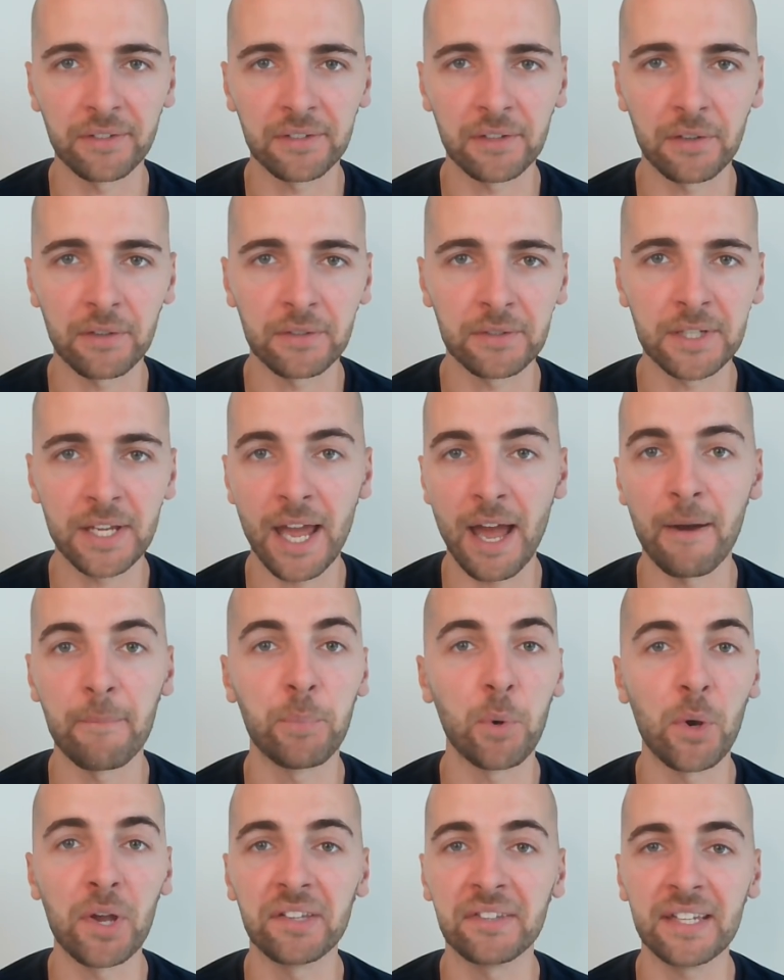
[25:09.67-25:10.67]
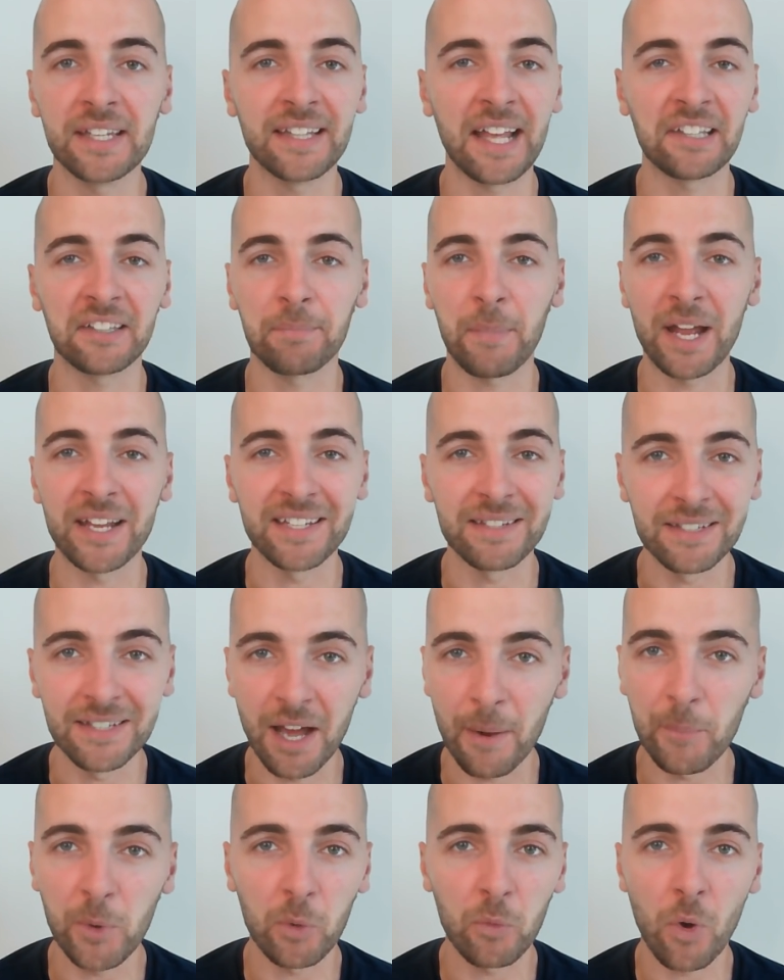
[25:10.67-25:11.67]
So yeah, Boise, that's my
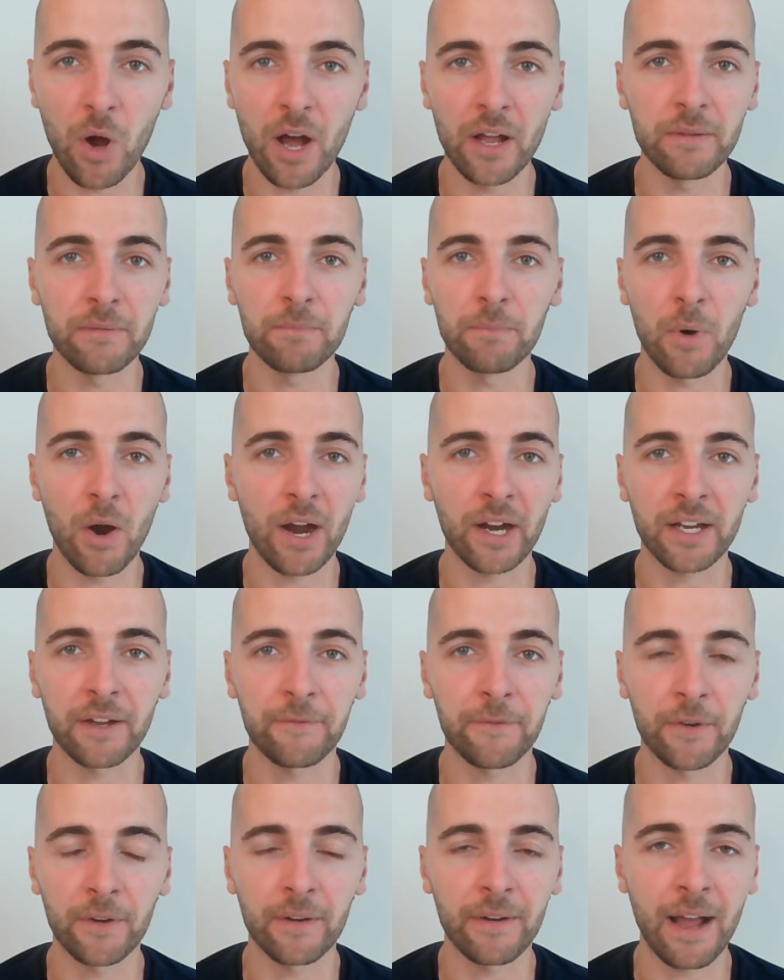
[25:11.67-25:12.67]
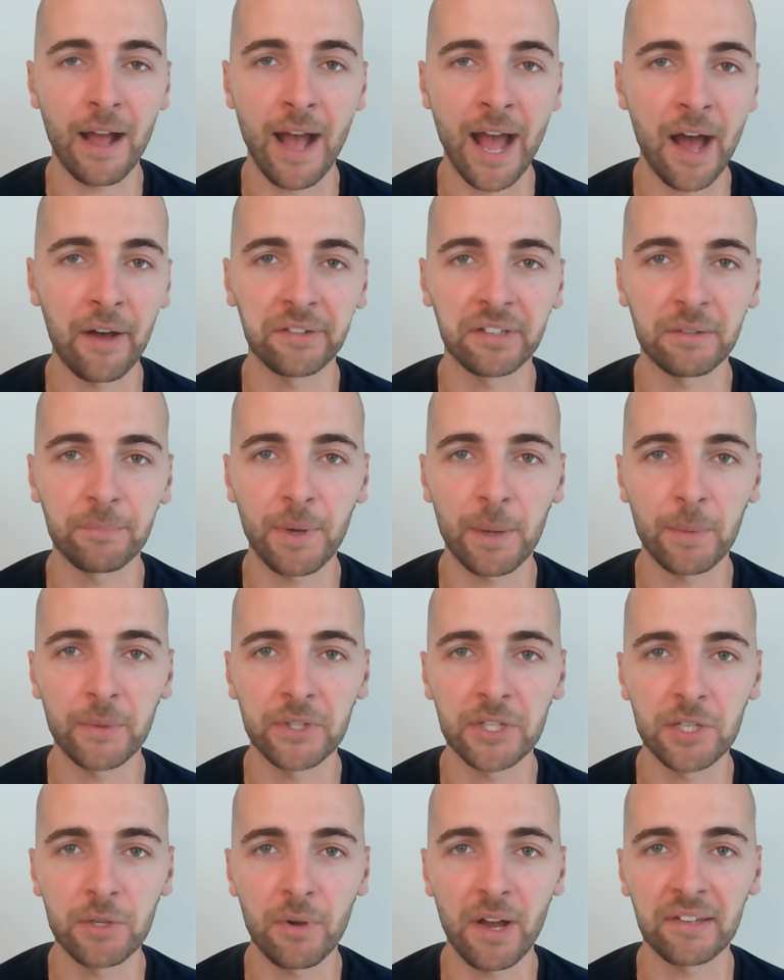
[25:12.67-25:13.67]
#1 market for a housing bubble in
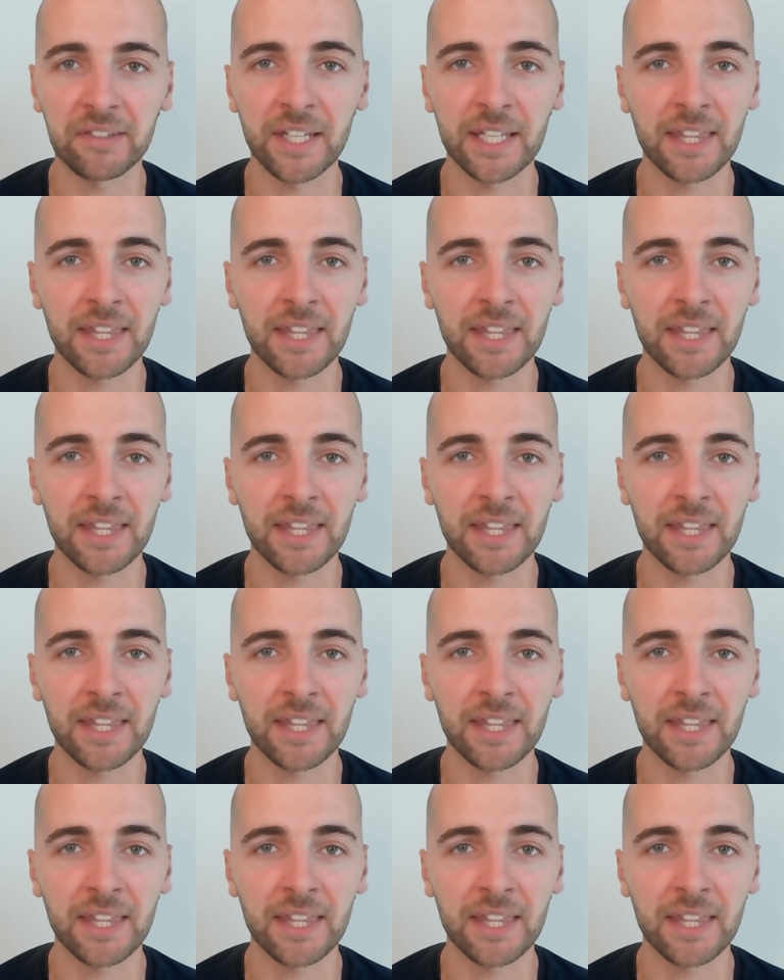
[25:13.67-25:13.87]
the US.